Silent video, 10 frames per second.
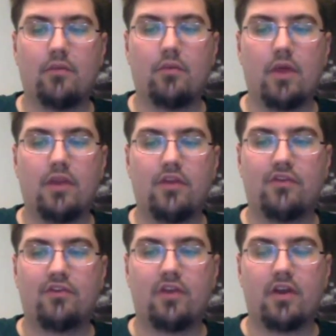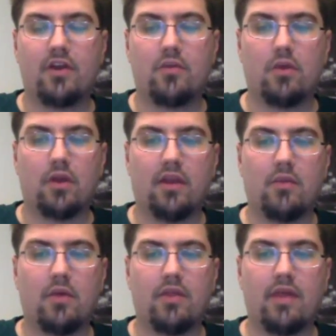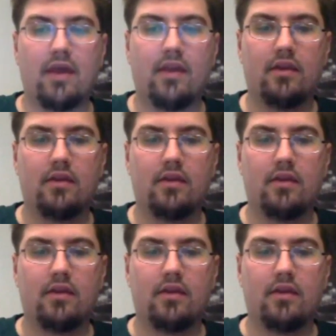when you started working with that?